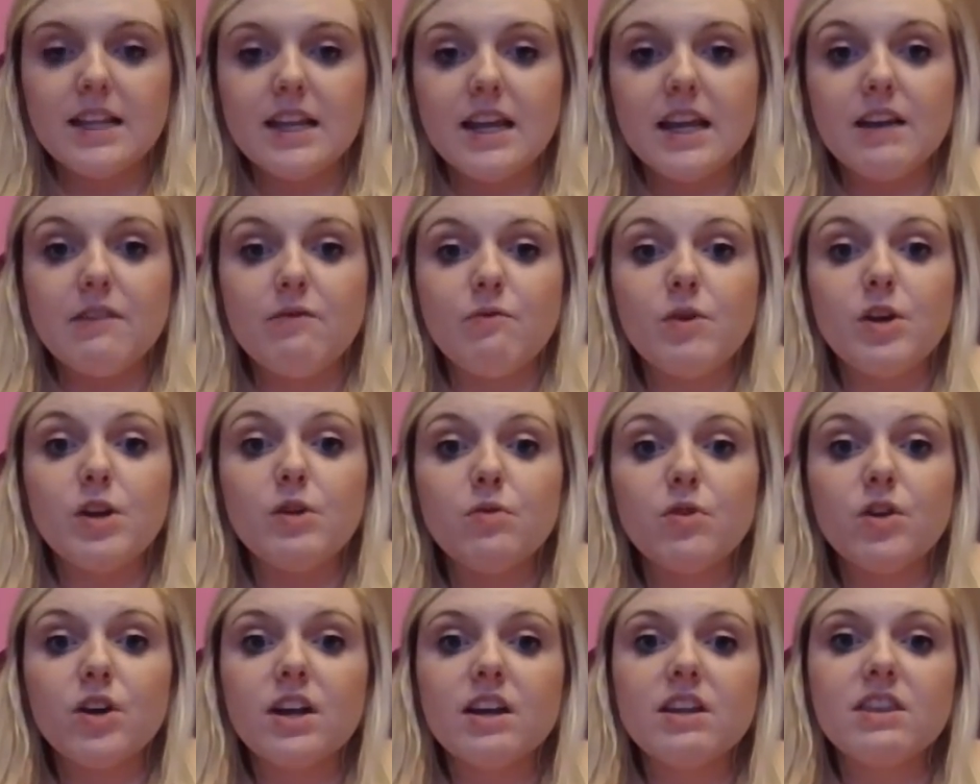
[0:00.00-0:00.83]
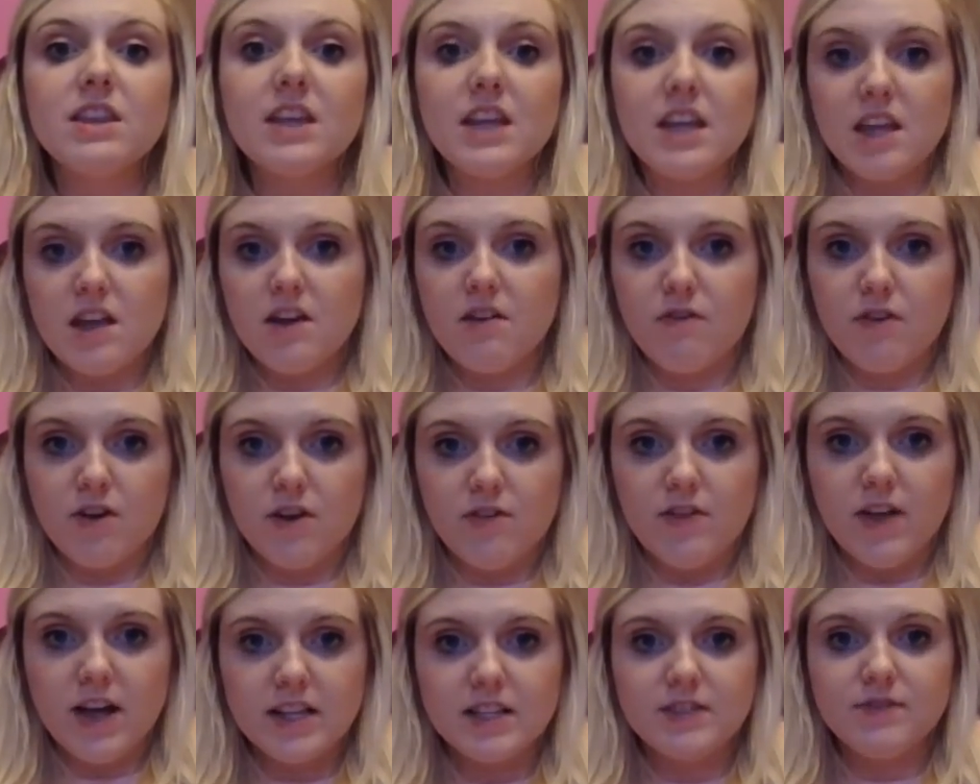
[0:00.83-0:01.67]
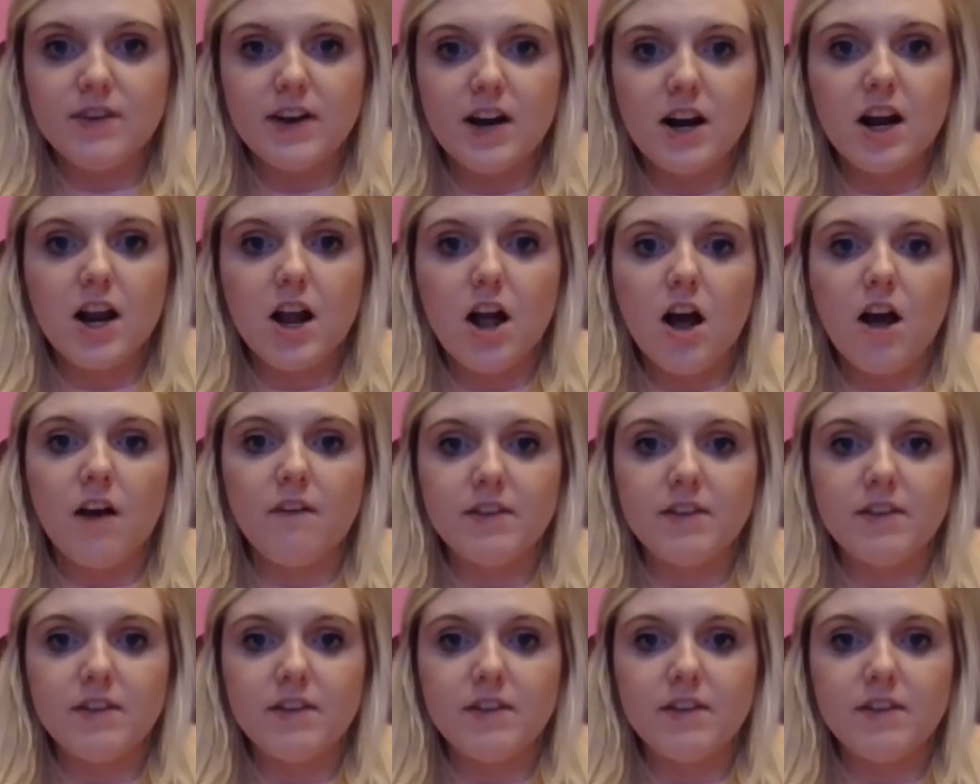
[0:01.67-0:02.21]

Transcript: and when you look at the giver, that's very